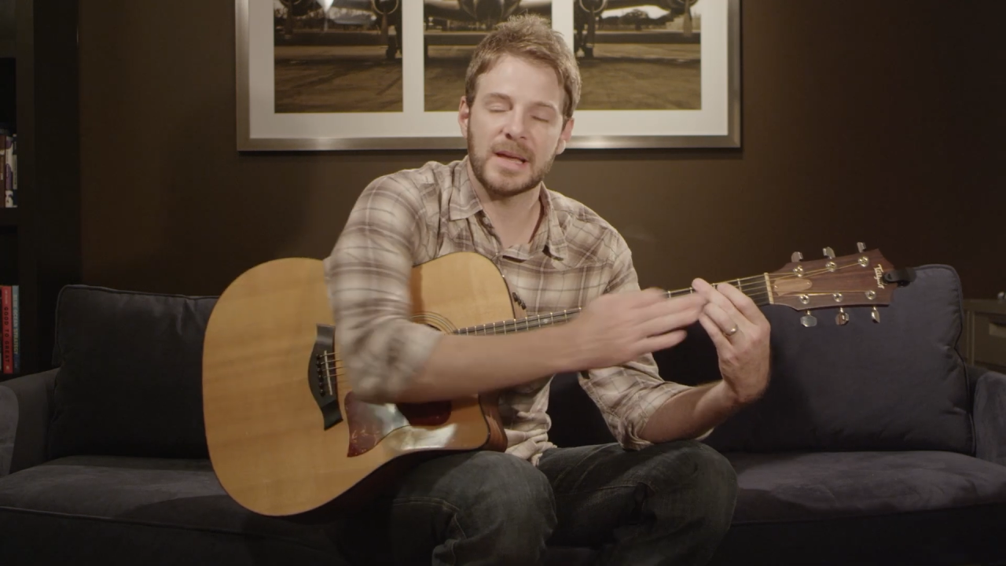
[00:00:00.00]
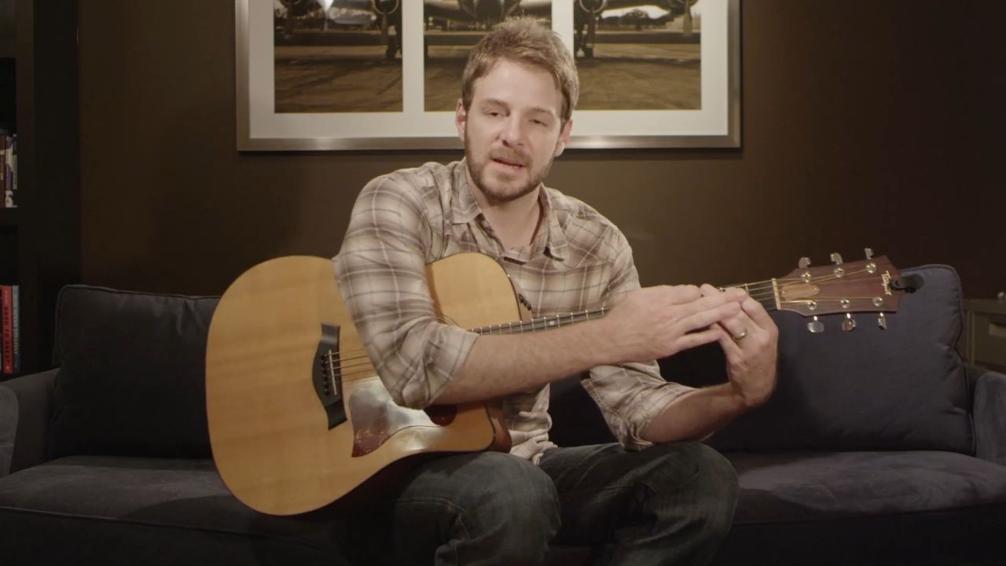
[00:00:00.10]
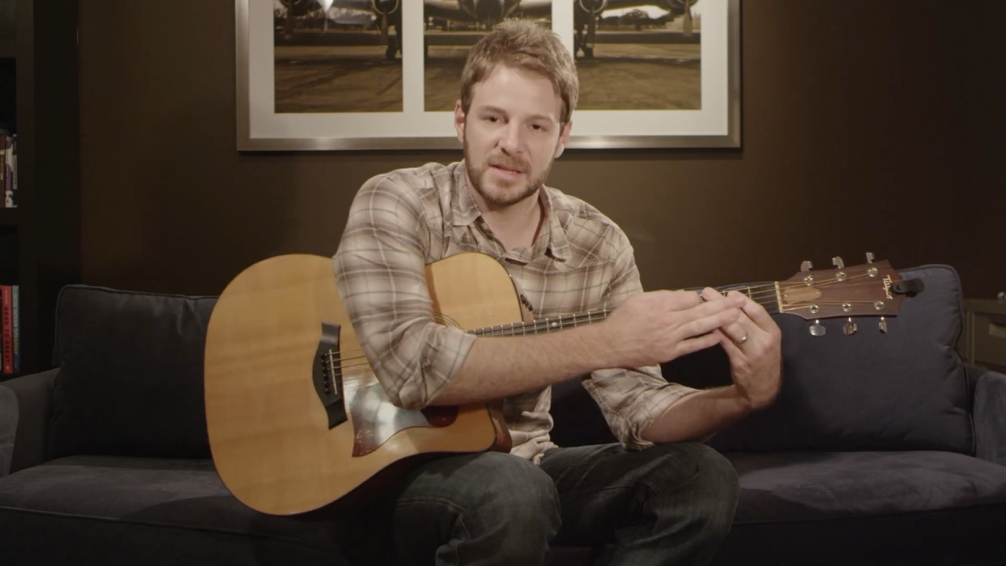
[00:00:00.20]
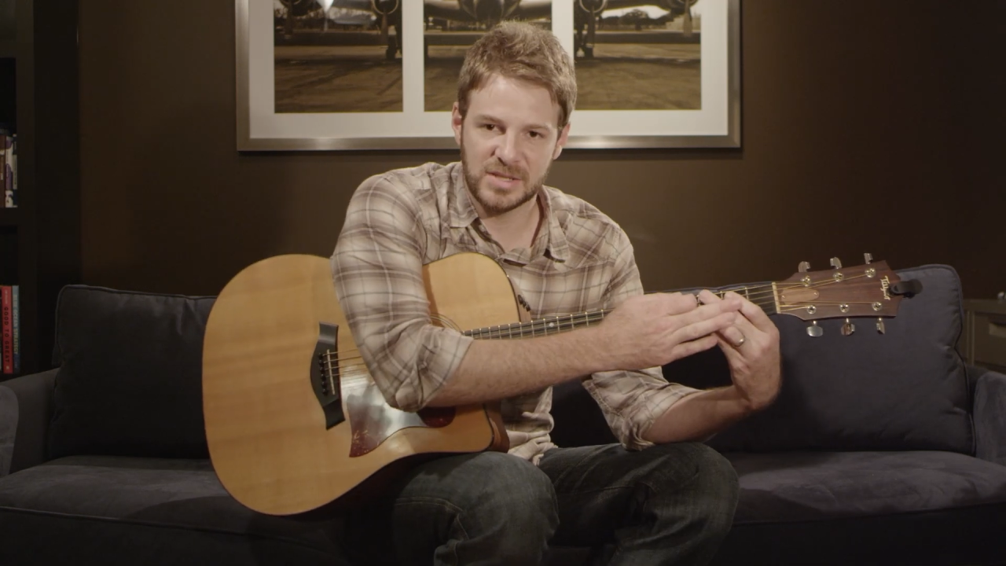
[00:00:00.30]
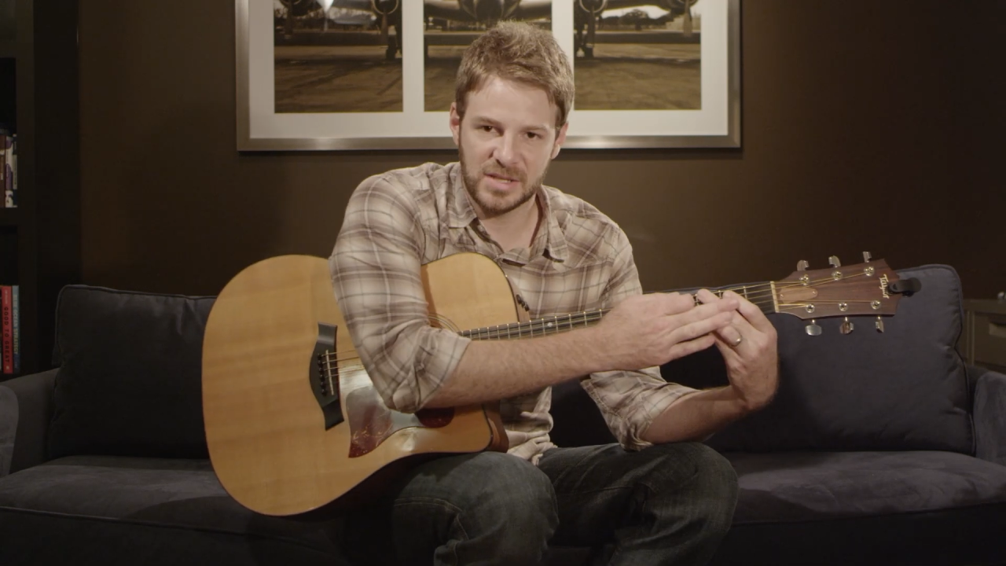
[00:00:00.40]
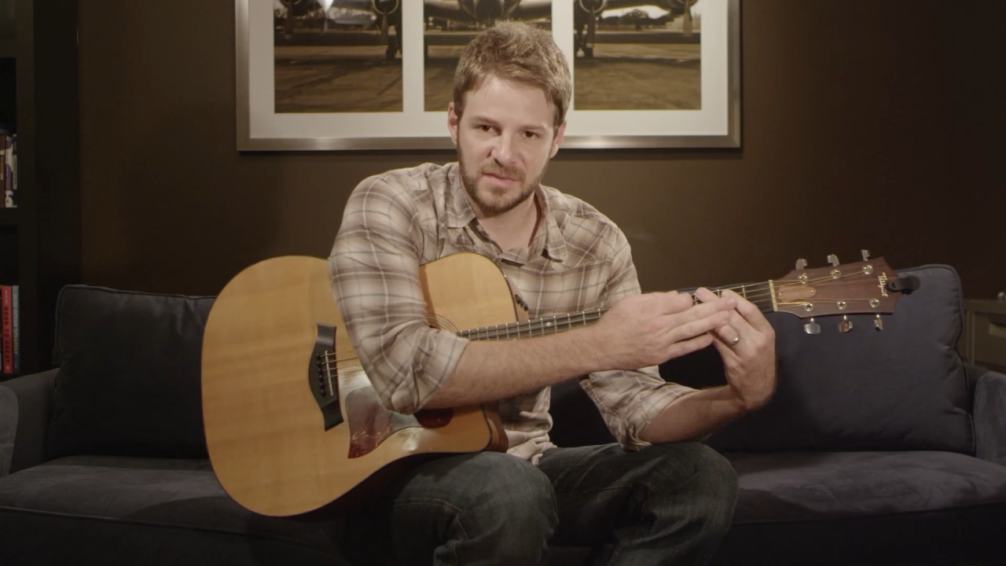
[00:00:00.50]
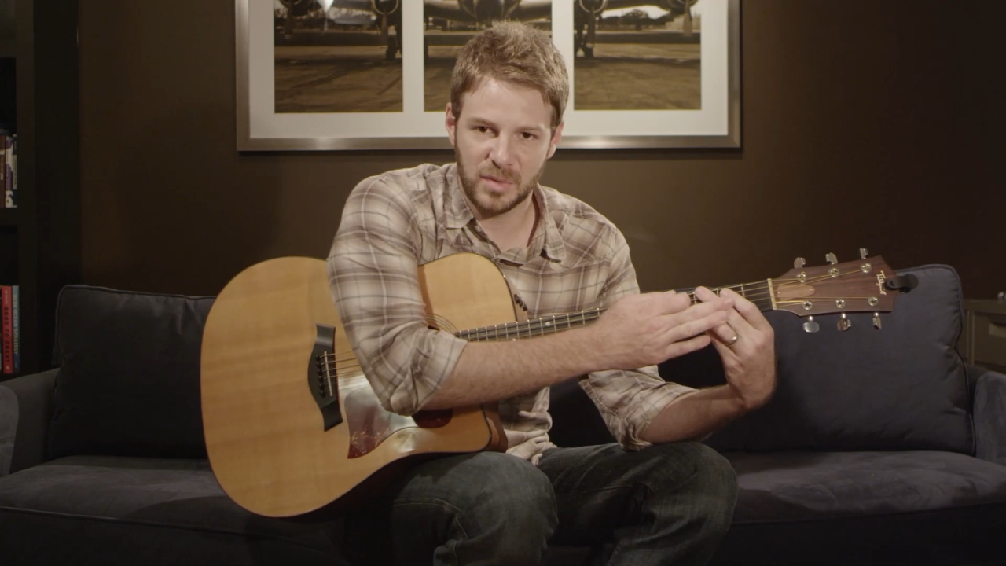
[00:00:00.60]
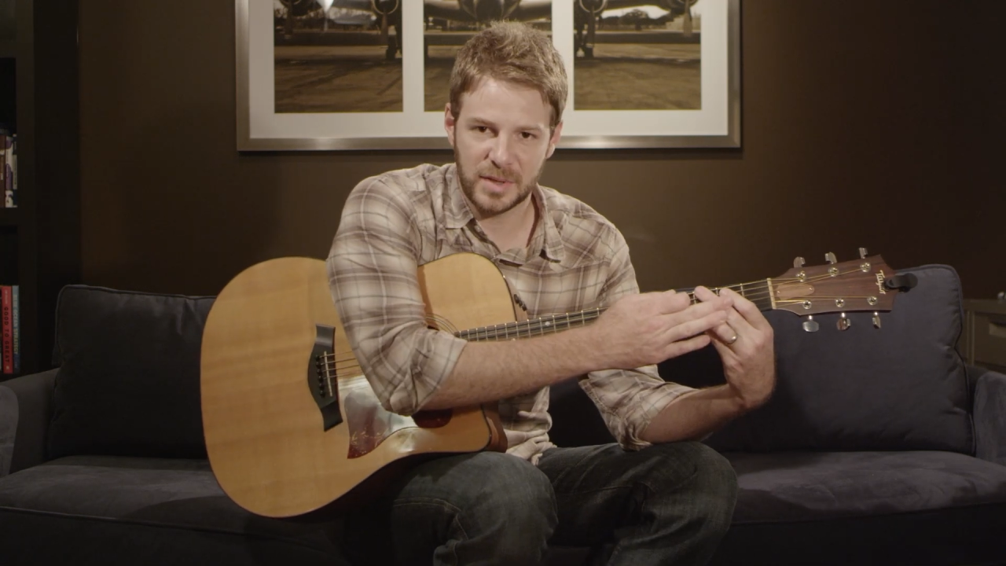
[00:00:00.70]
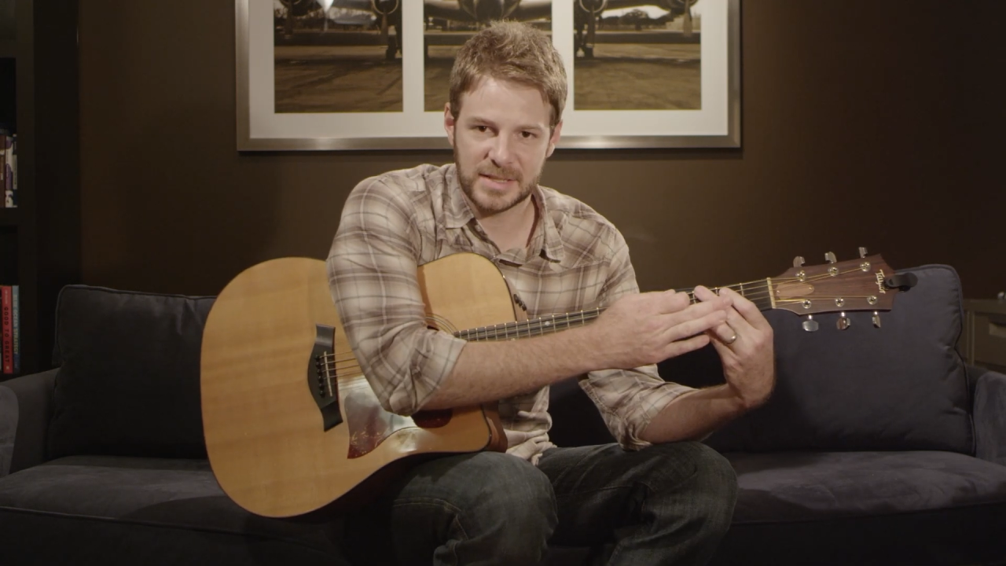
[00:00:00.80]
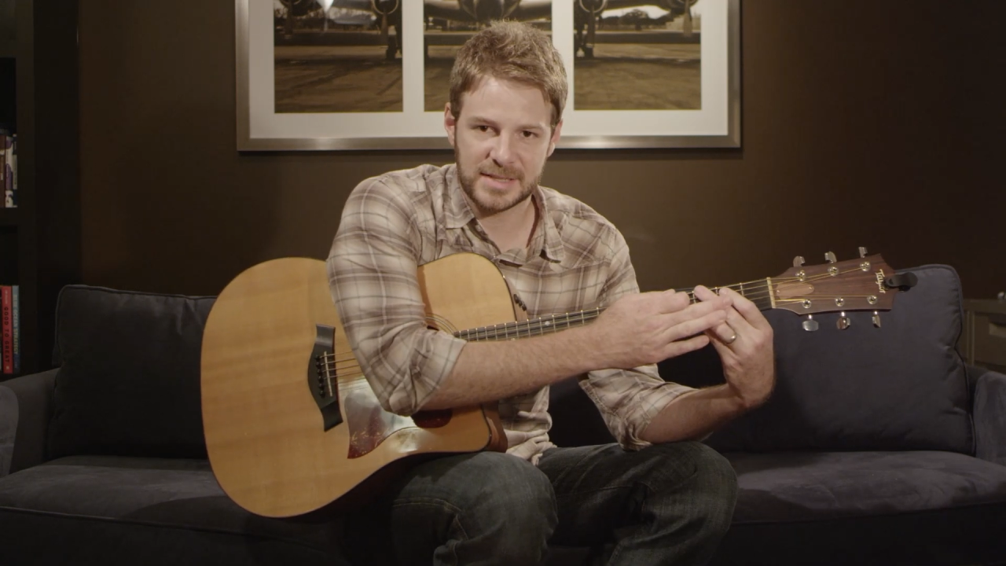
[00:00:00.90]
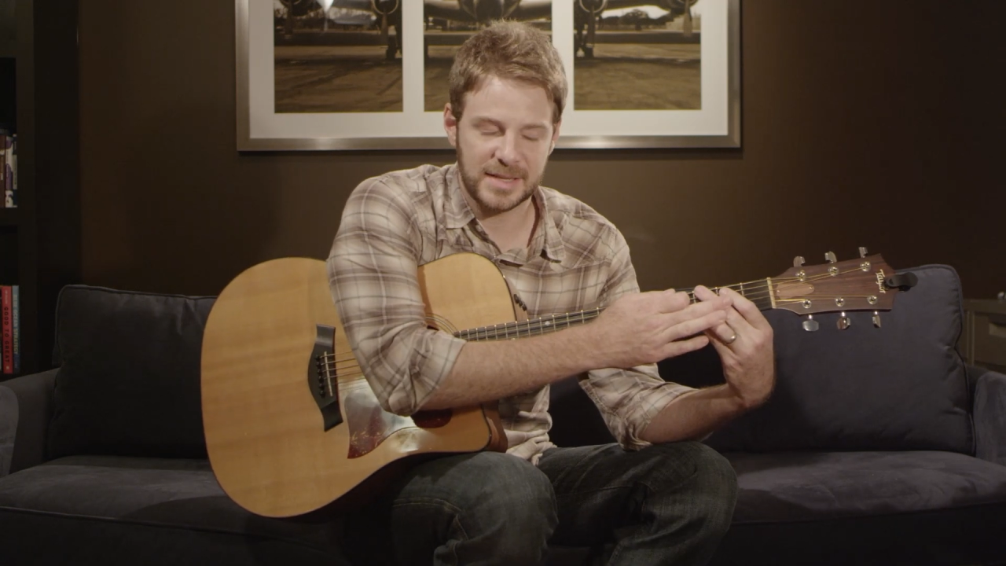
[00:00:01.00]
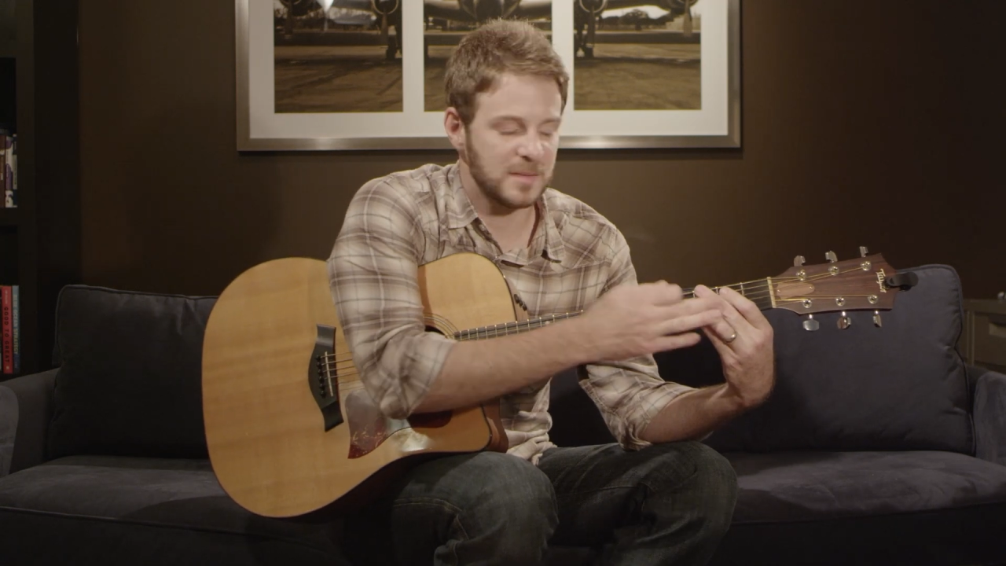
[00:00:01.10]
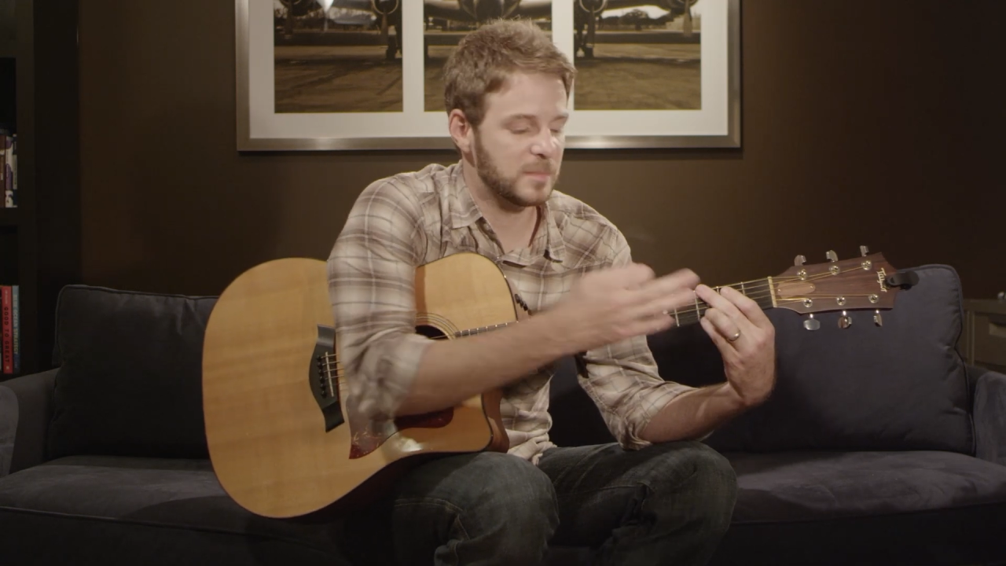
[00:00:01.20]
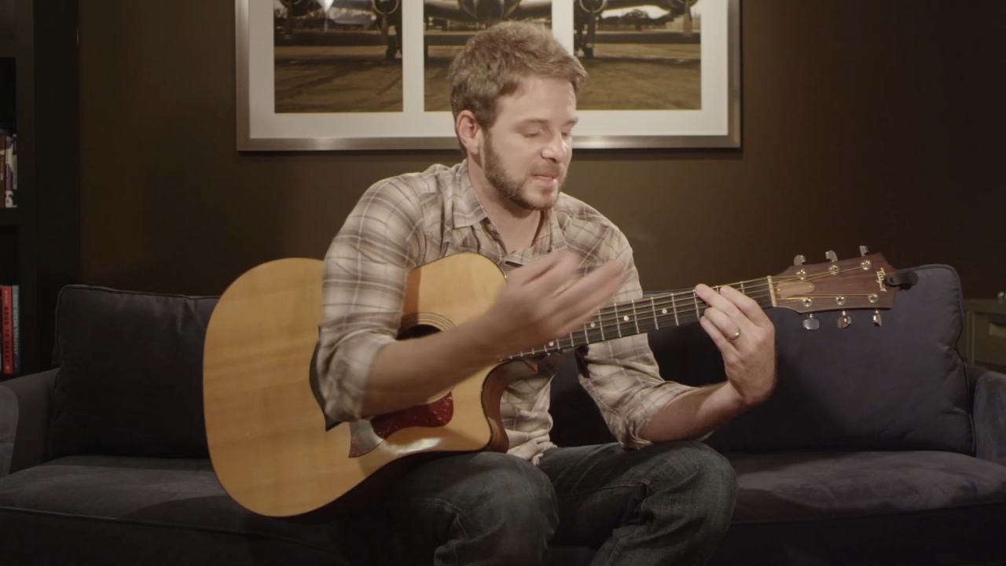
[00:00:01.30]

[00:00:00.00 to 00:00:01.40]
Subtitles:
it in a G voicing,